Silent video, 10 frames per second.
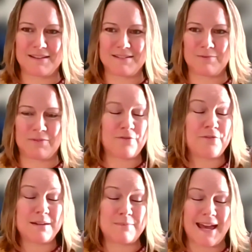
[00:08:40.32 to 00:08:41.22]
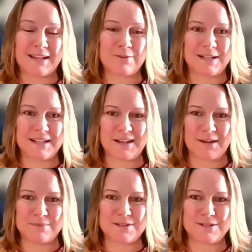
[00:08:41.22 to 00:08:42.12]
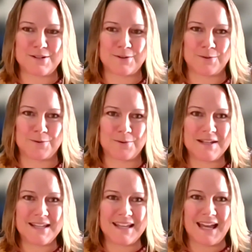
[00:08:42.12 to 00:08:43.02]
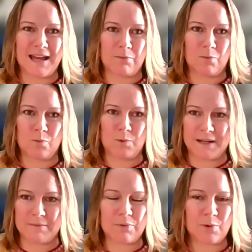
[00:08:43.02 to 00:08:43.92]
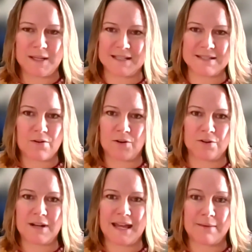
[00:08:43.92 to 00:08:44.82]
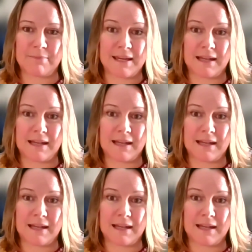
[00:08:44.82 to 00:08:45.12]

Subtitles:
the feedback when it comes to when employees aren't happy.